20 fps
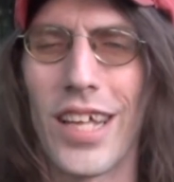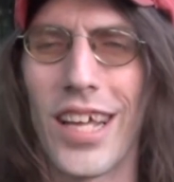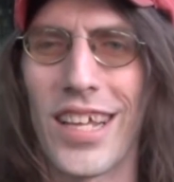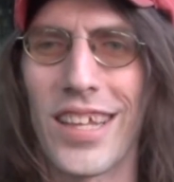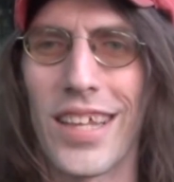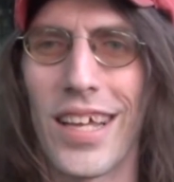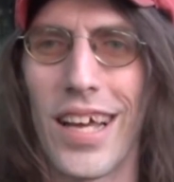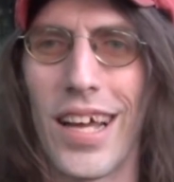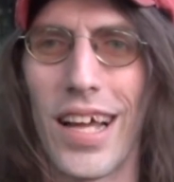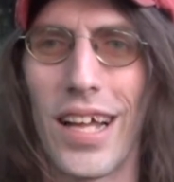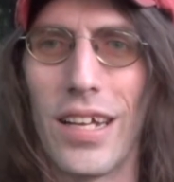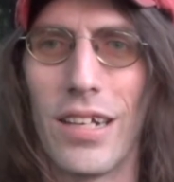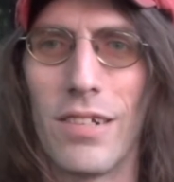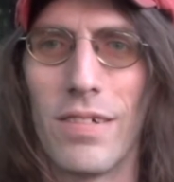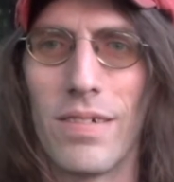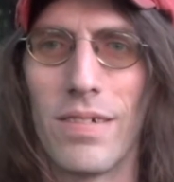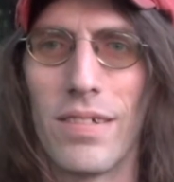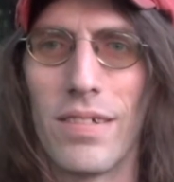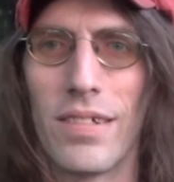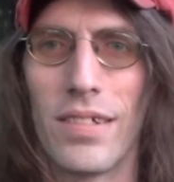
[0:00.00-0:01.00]
like that.
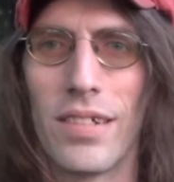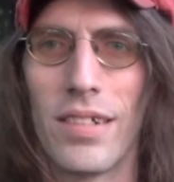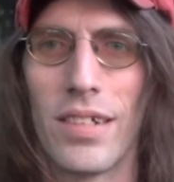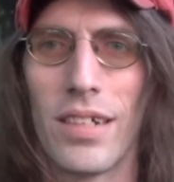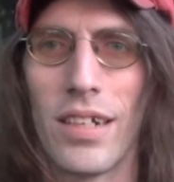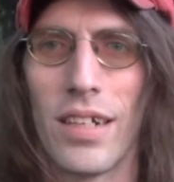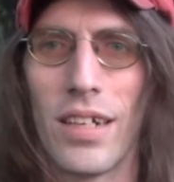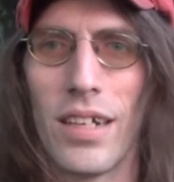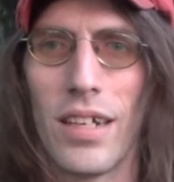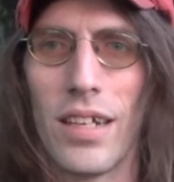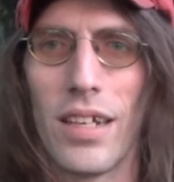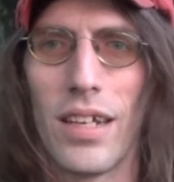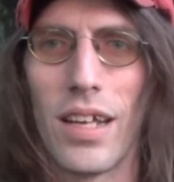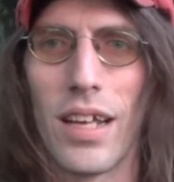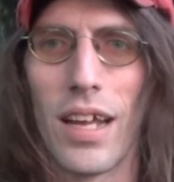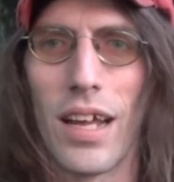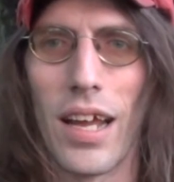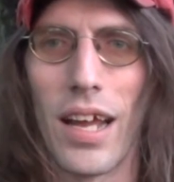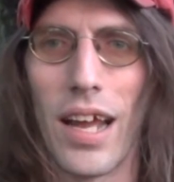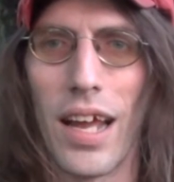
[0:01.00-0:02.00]

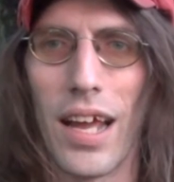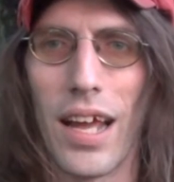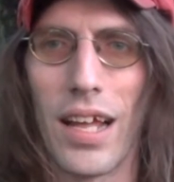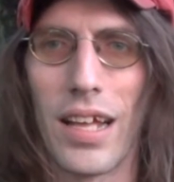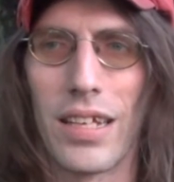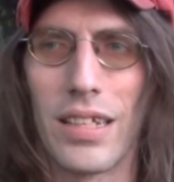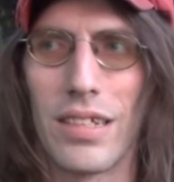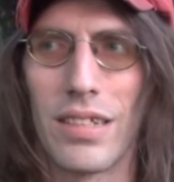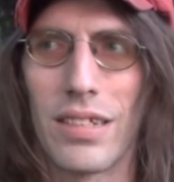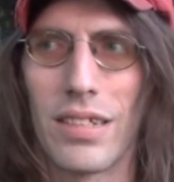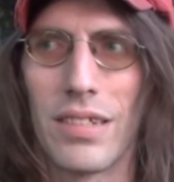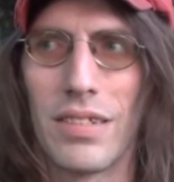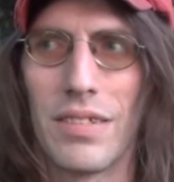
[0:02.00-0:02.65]
And